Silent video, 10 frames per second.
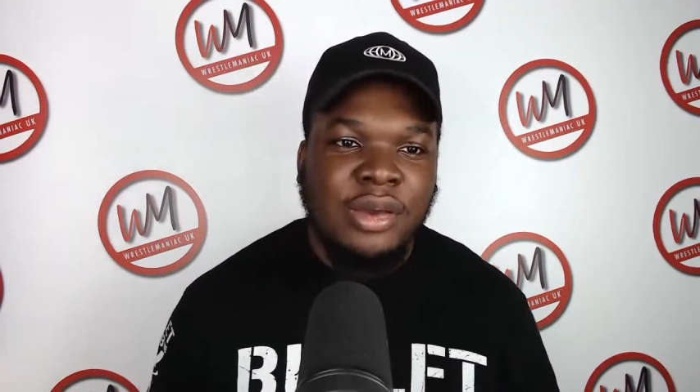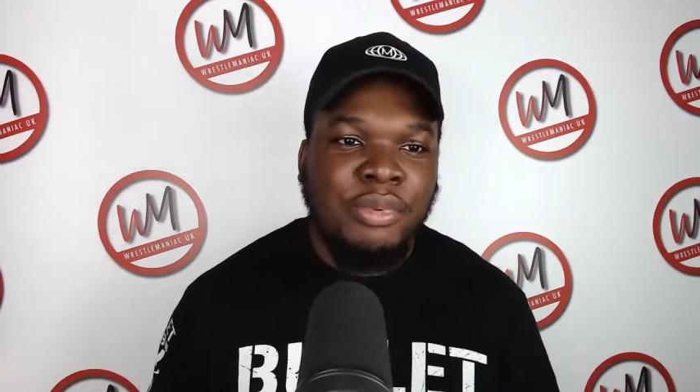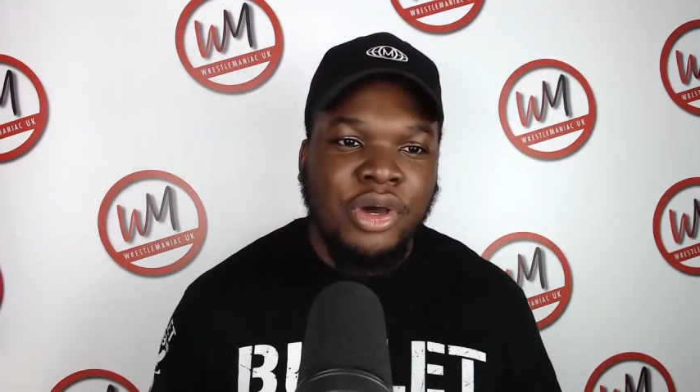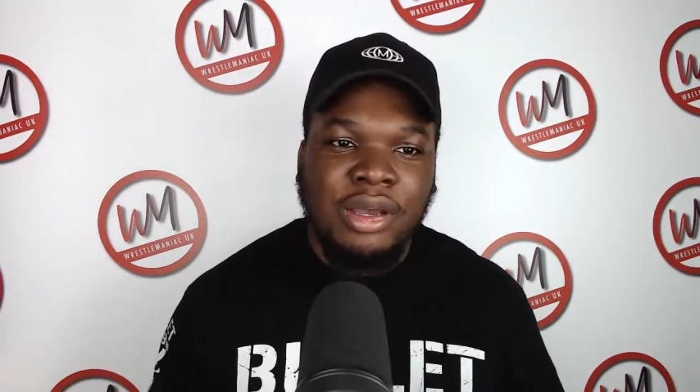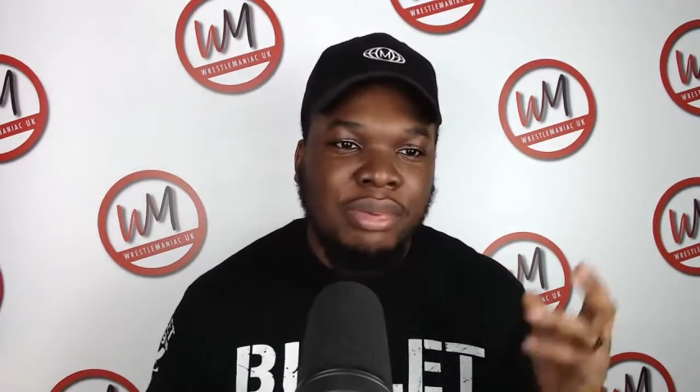
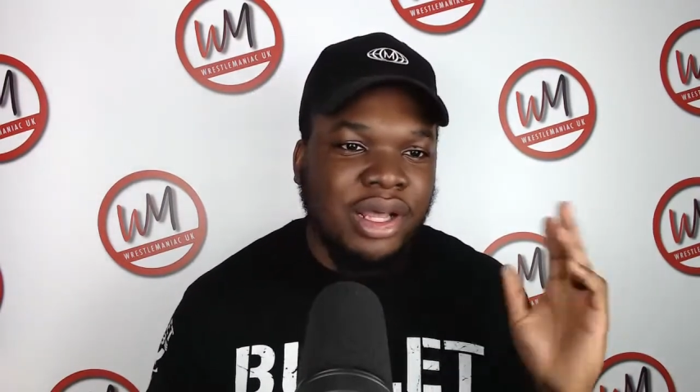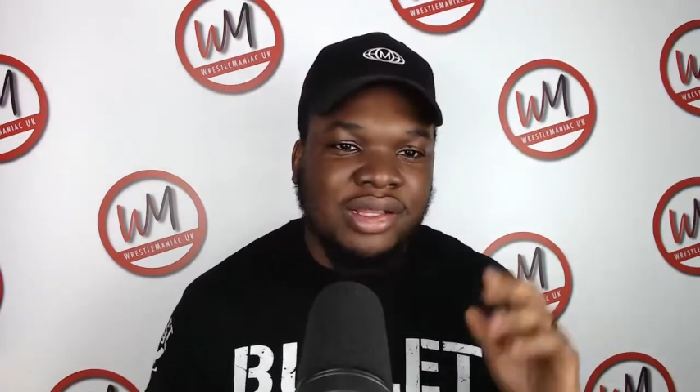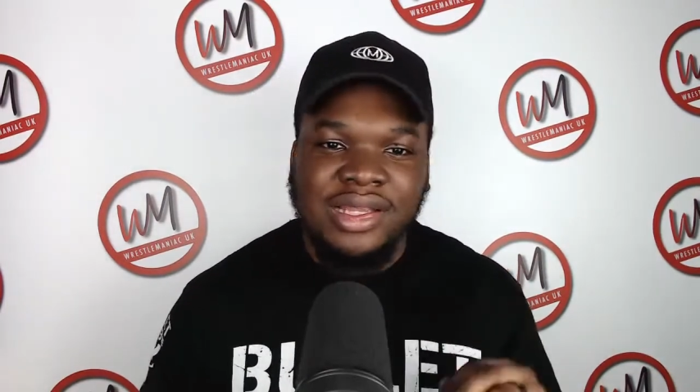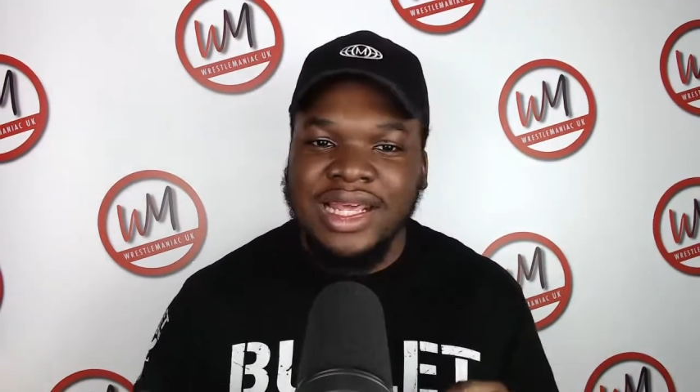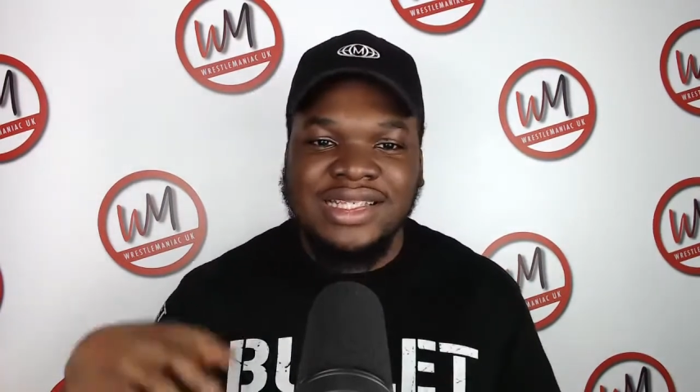put her
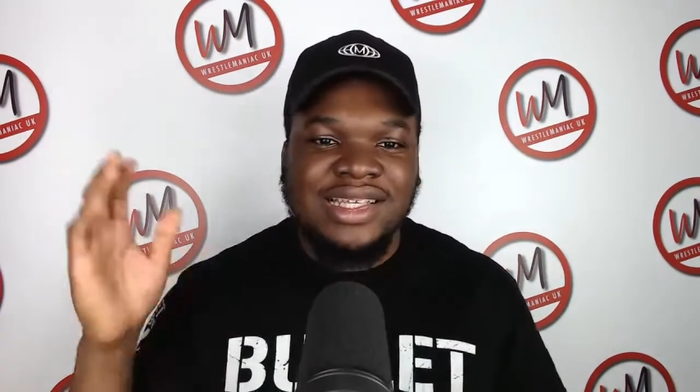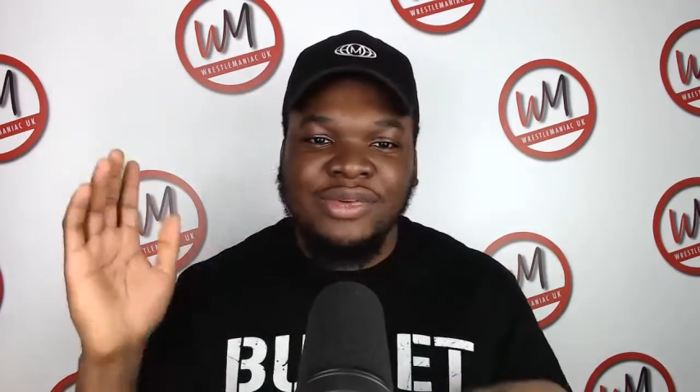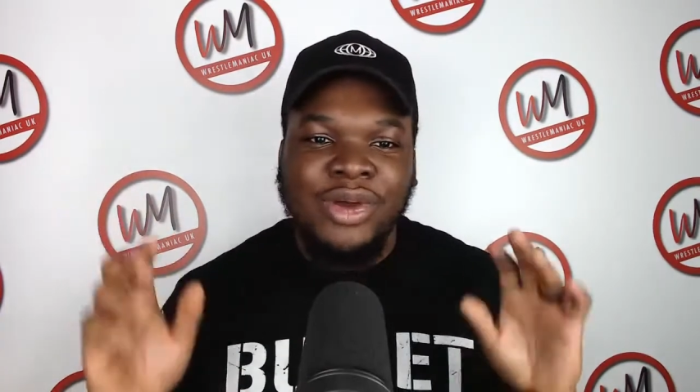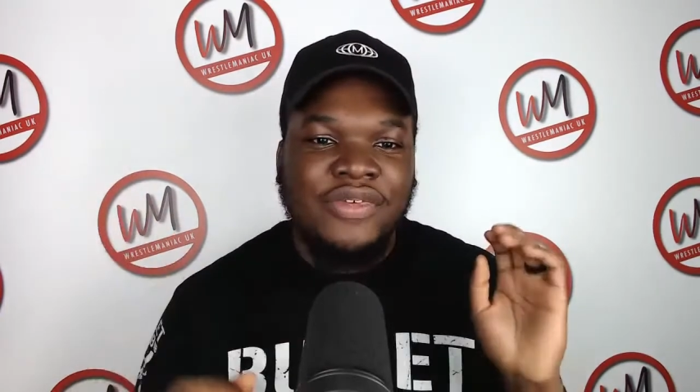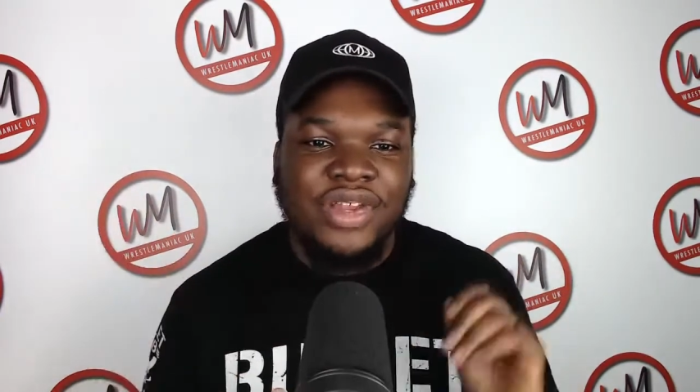blood, licked it,
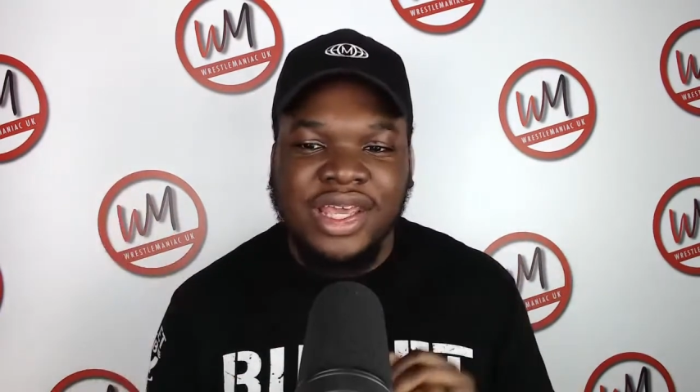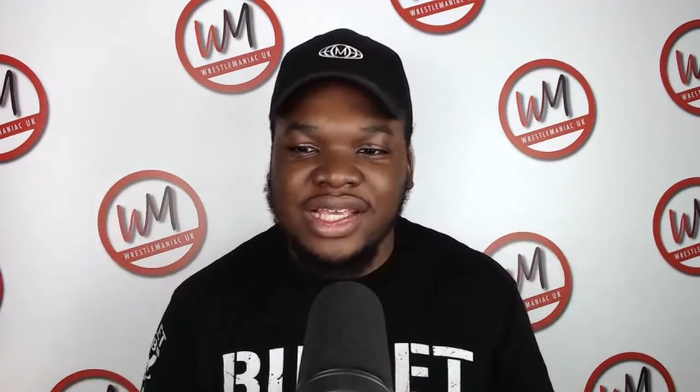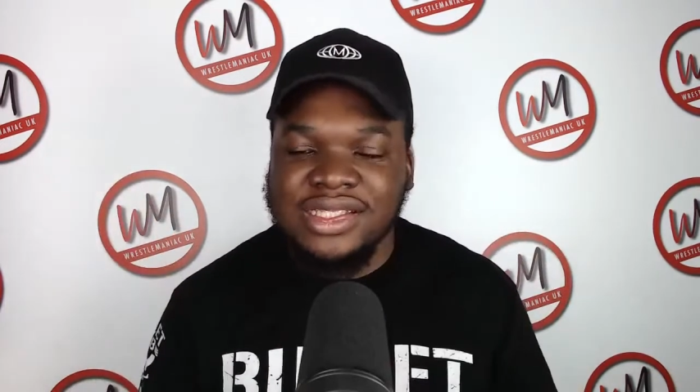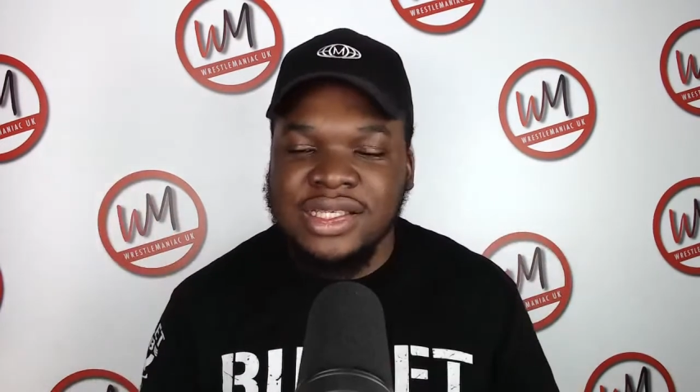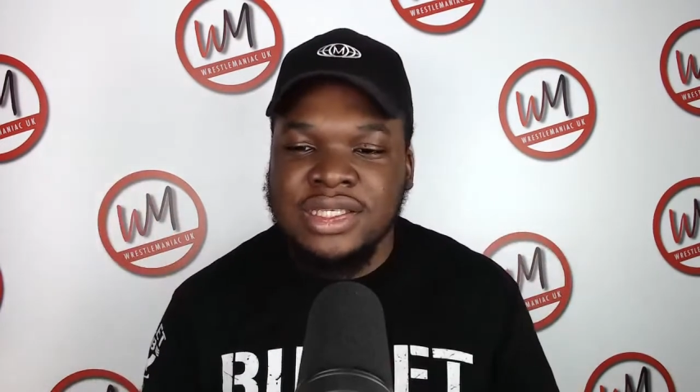whatever the
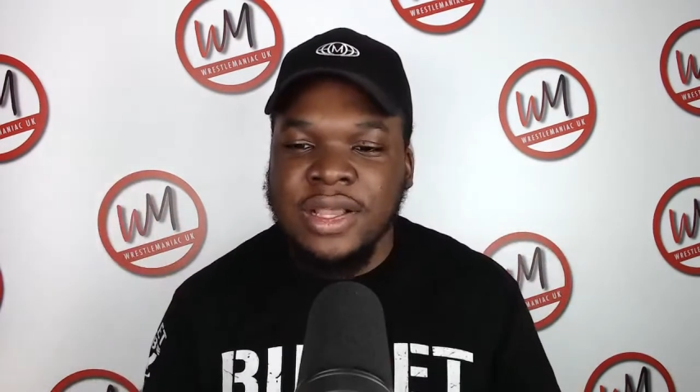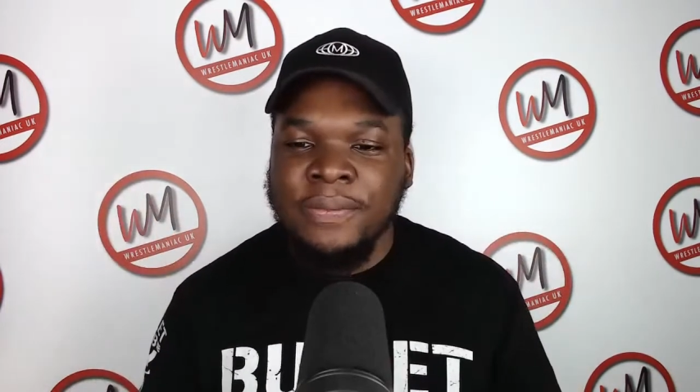case is,